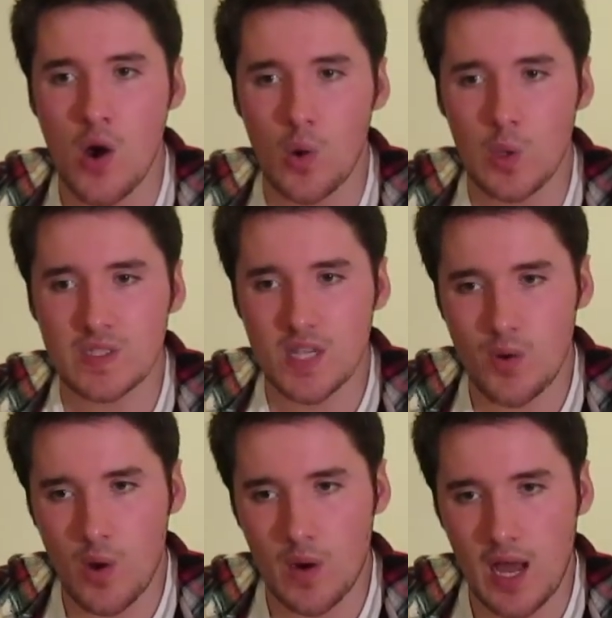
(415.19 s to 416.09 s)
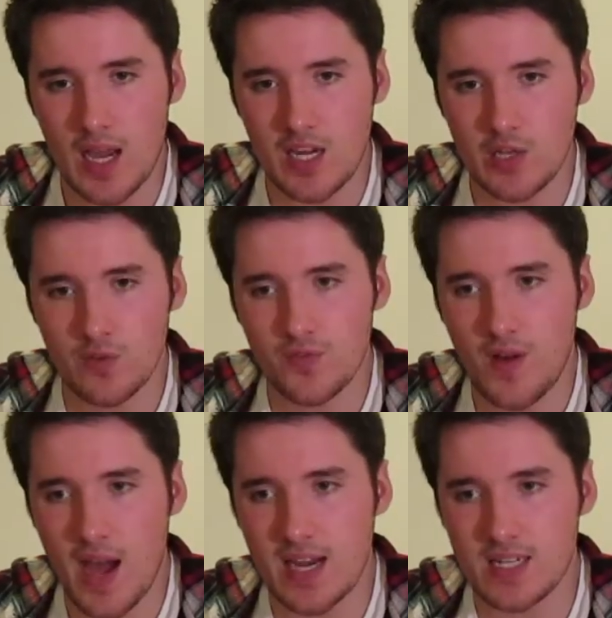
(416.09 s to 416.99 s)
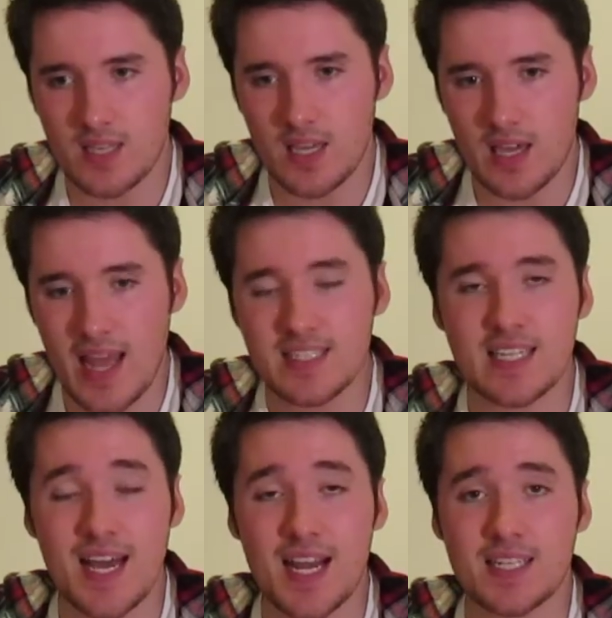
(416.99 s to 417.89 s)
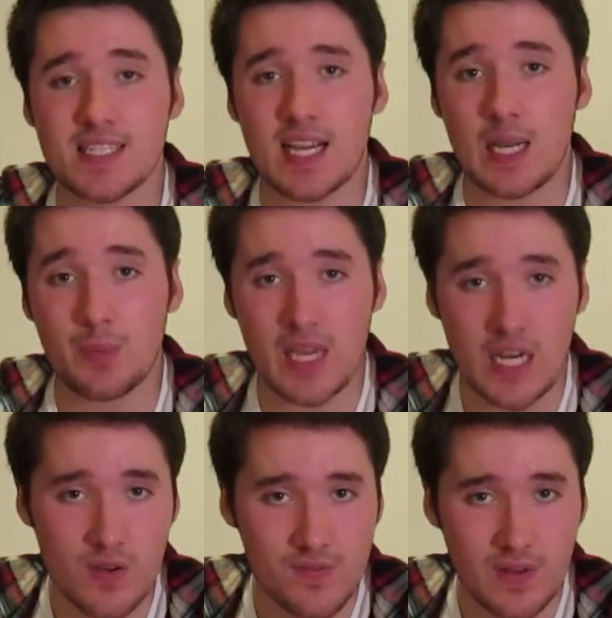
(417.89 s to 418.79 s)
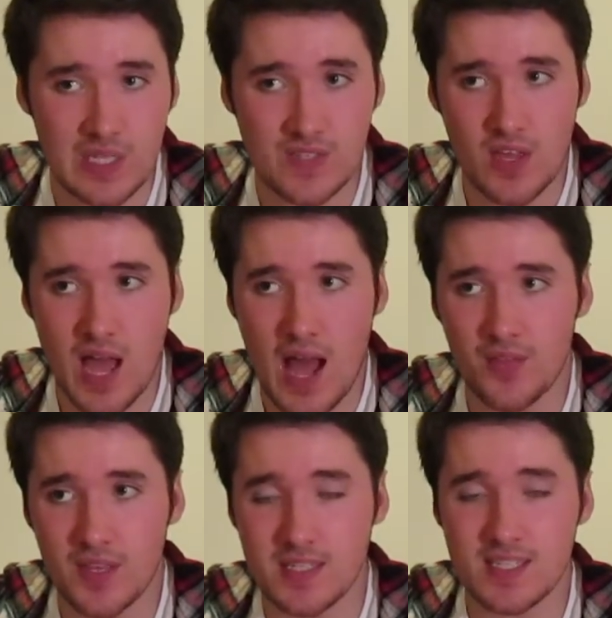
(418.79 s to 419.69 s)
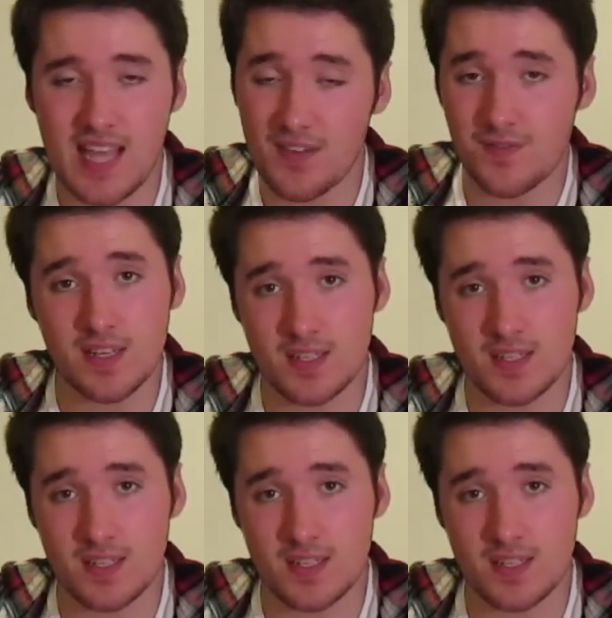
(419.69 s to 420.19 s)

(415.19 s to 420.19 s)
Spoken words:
Also online, you'll find the Internet Encyclopedia of Philosophy and the Stanford